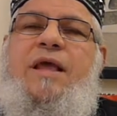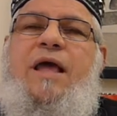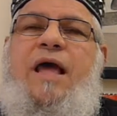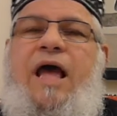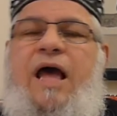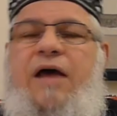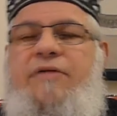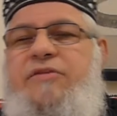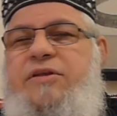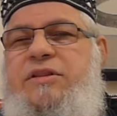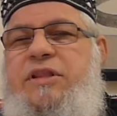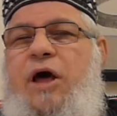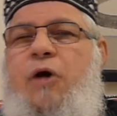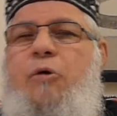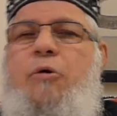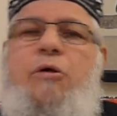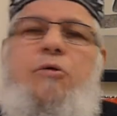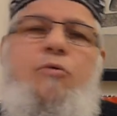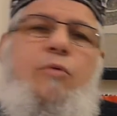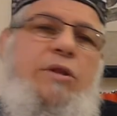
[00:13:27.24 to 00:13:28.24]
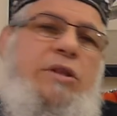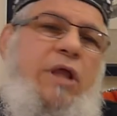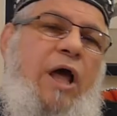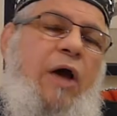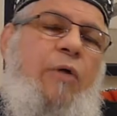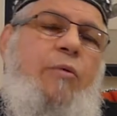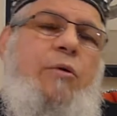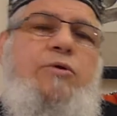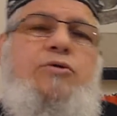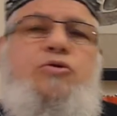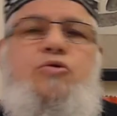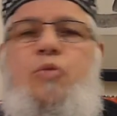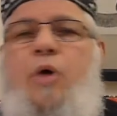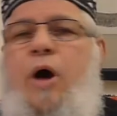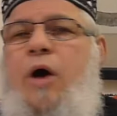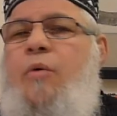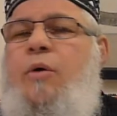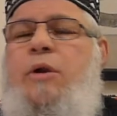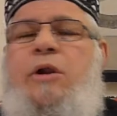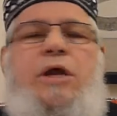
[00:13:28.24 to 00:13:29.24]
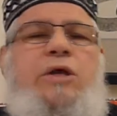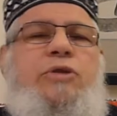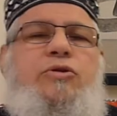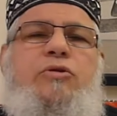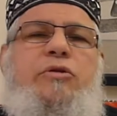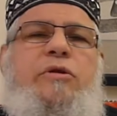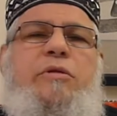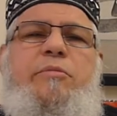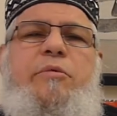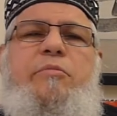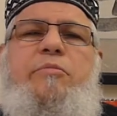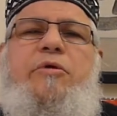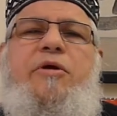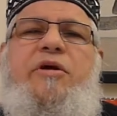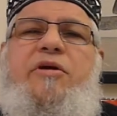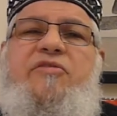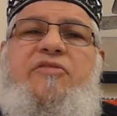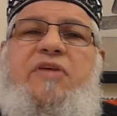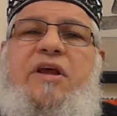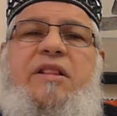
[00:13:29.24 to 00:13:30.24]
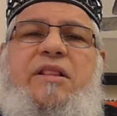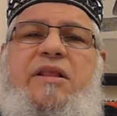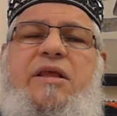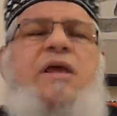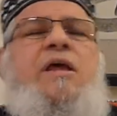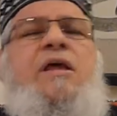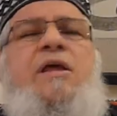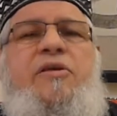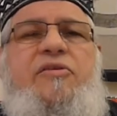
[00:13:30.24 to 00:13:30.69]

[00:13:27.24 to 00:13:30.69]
Half an hour, 1 hour, 2 hours, I don't remember exactly.